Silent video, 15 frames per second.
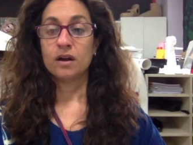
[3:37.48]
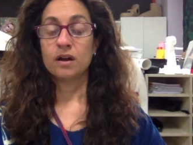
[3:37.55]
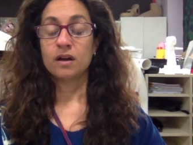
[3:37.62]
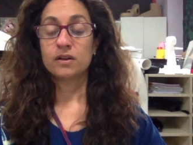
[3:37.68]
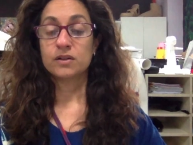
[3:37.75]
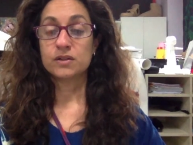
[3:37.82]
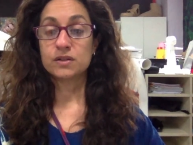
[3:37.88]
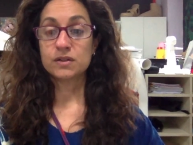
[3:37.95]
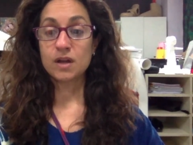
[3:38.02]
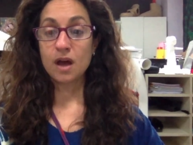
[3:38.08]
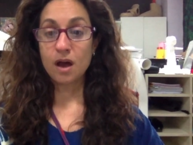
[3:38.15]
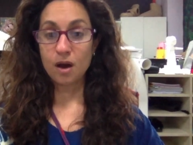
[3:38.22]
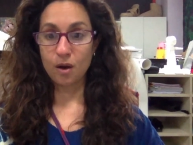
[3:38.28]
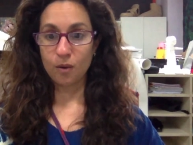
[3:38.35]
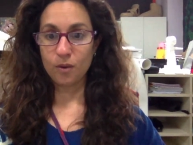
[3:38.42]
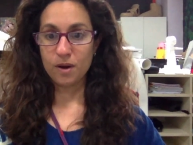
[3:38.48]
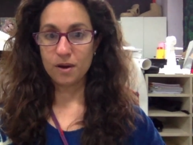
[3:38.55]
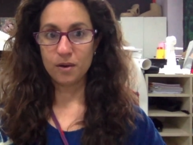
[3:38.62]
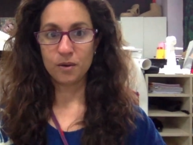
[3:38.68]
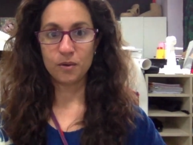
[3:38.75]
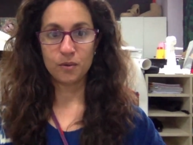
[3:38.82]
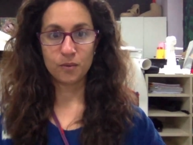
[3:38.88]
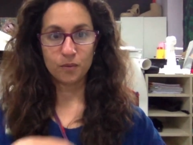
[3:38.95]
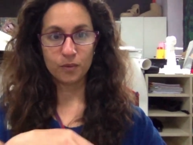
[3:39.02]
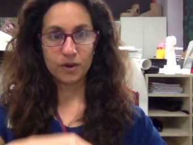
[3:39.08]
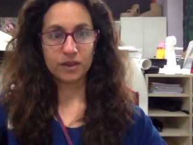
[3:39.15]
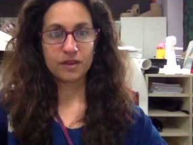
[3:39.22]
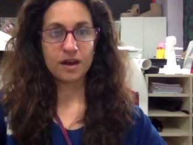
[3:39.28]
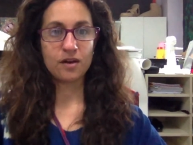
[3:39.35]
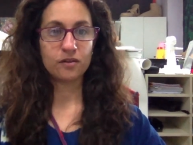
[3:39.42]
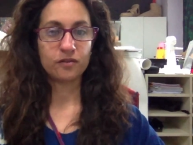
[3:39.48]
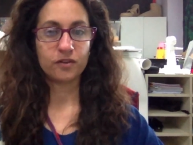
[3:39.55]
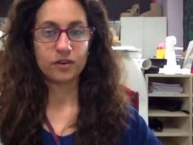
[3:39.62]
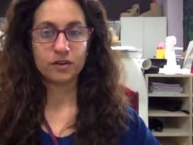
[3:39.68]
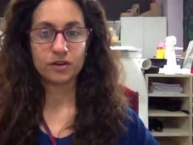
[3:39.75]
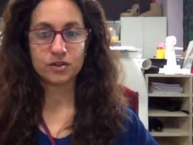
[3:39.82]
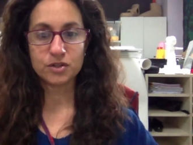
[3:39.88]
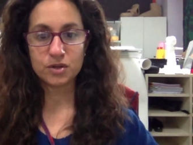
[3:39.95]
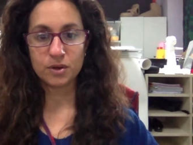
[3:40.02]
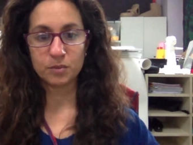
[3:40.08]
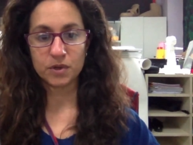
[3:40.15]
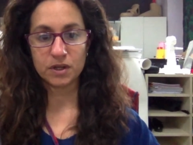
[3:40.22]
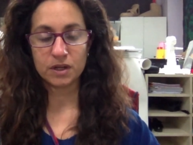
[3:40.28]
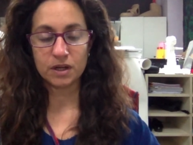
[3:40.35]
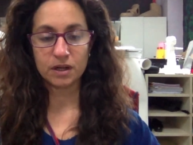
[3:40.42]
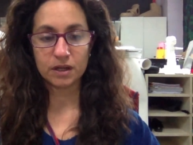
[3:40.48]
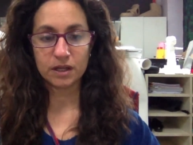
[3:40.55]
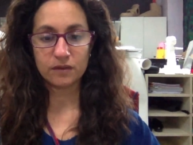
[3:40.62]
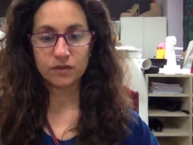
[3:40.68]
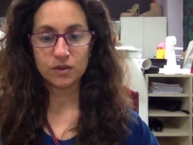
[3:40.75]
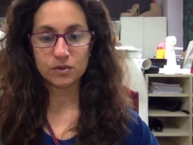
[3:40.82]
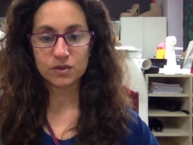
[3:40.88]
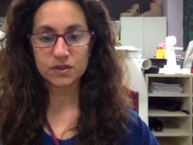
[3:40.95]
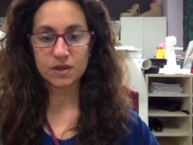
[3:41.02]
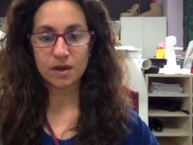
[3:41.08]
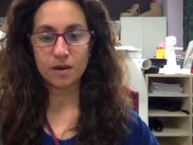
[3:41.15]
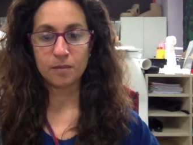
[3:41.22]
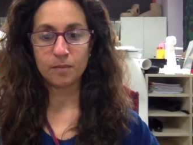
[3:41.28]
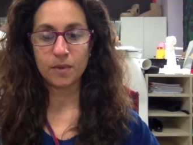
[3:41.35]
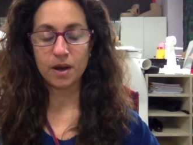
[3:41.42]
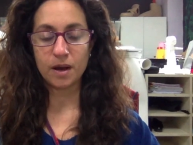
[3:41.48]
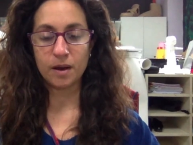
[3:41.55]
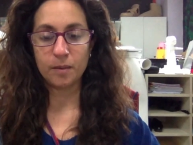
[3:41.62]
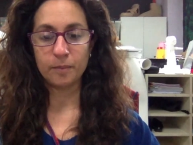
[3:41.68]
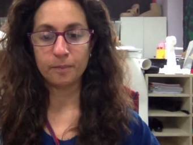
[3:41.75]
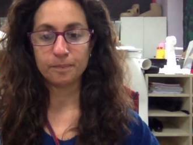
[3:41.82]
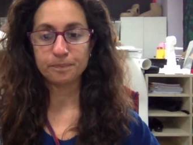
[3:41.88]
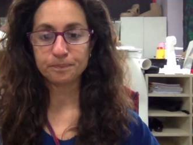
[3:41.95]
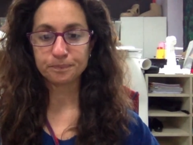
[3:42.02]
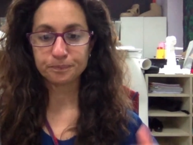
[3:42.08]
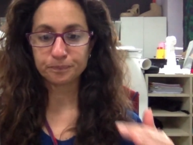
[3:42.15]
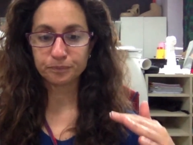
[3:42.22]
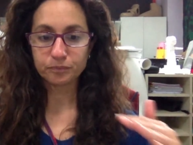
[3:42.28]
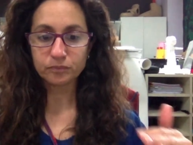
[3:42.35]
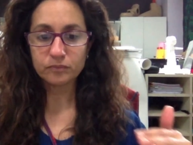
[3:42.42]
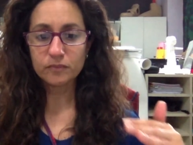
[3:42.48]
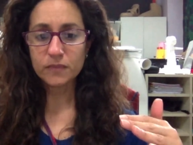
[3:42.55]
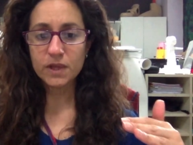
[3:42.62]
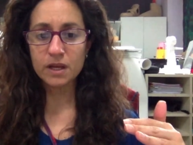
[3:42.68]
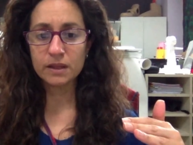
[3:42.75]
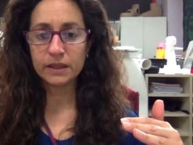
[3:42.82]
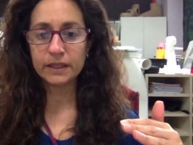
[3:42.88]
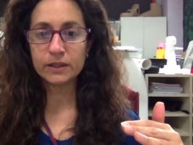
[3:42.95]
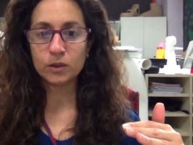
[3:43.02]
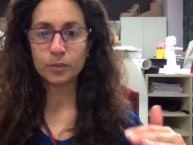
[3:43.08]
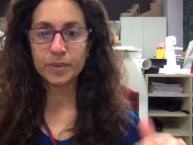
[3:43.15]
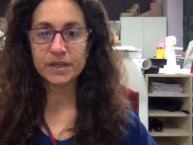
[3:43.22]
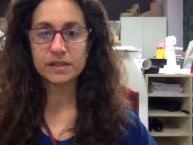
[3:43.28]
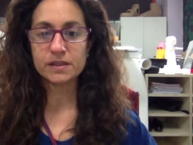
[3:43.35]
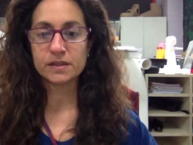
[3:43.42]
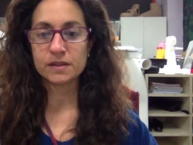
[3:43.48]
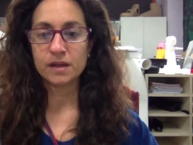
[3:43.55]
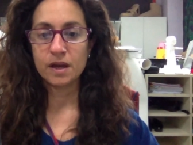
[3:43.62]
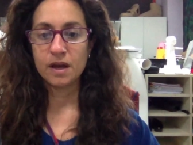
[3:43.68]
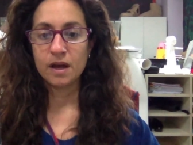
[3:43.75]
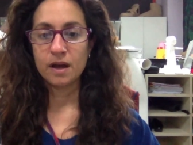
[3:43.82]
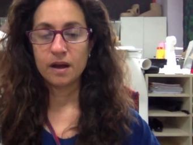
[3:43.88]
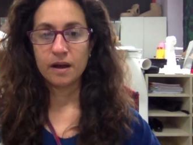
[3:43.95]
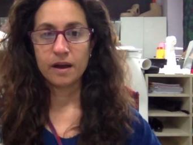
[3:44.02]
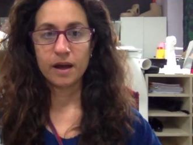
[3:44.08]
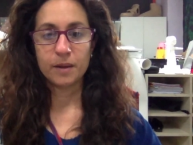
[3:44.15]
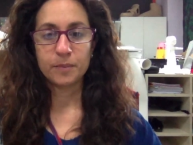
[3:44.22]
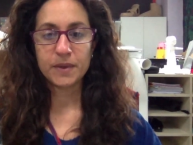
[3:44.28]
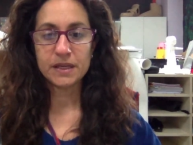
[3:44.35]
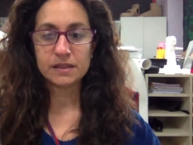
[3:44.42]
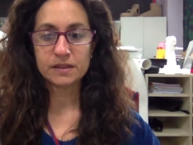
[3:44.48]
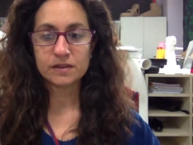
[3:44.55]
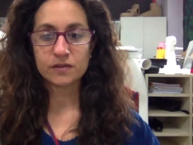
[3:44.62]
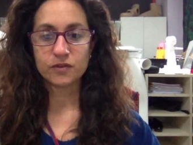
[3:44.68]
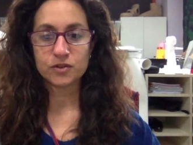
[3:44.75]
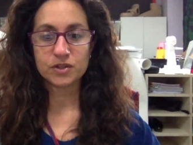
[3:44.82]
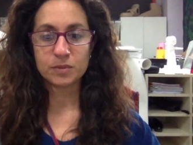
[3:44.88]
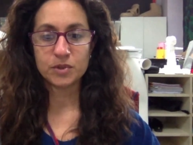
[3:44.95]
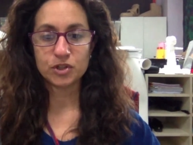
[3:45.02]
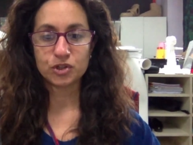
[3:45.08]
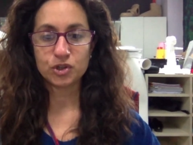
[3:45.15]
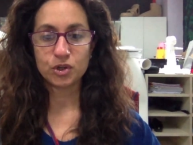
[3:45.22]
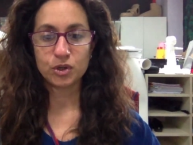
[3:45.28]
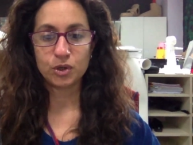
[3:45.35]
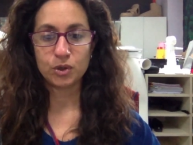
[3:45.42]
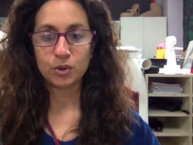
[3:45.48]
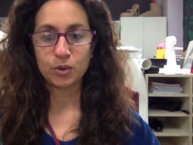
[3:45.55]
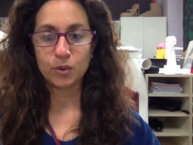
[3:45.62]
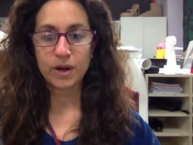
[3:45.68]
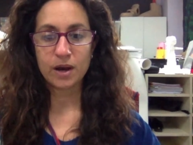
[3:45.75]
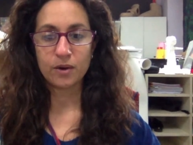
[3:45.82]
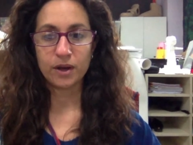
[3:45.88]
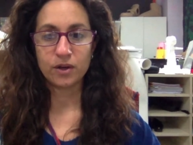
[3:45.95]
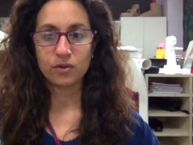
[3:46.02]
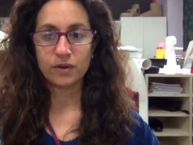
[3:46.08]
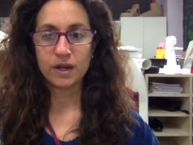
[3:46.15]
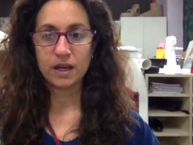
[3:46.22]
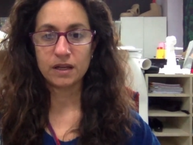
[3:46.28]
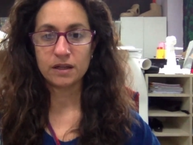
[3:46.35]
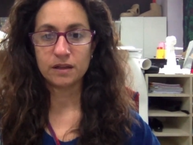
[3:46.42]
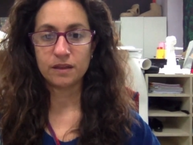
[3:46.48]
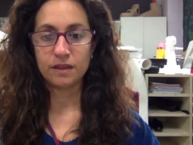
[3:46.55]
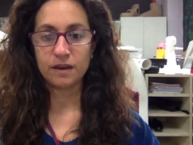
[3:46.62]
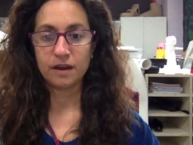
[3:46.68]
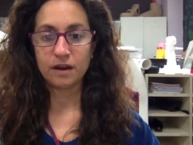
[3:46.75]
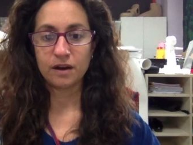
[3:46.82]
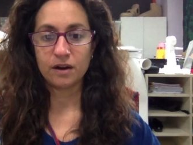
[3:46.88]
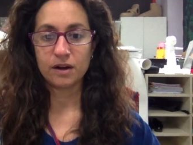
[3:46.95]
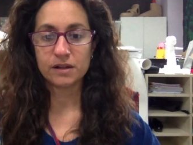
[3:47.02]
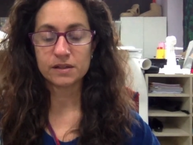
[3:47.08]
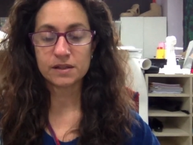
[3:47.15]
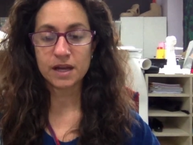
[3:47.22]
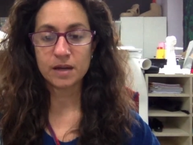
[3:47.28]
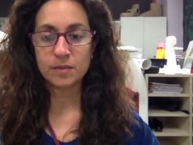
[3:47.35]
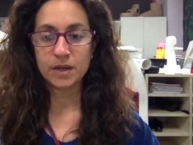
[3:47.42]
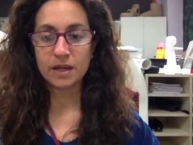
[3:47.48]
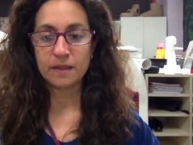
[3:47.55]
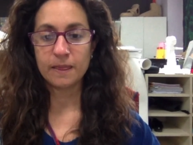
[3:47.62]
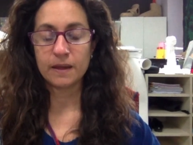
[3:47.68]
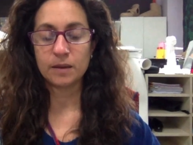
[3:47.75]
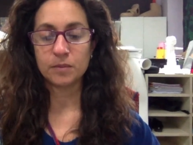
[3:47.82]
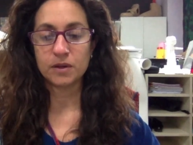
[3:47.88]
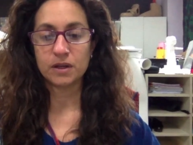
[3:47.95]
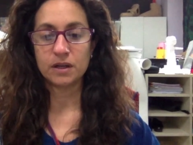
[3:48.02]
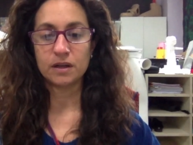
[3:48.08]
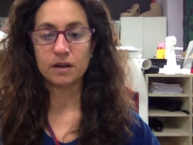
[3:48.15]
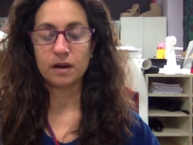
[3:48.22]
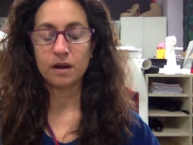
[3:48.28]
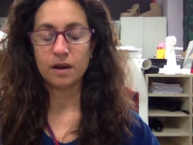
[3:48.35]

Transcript: So without further ado, I'm going to give you some little bits and pieces. First, I'm going to show you how I created their assignment, and then I'm going to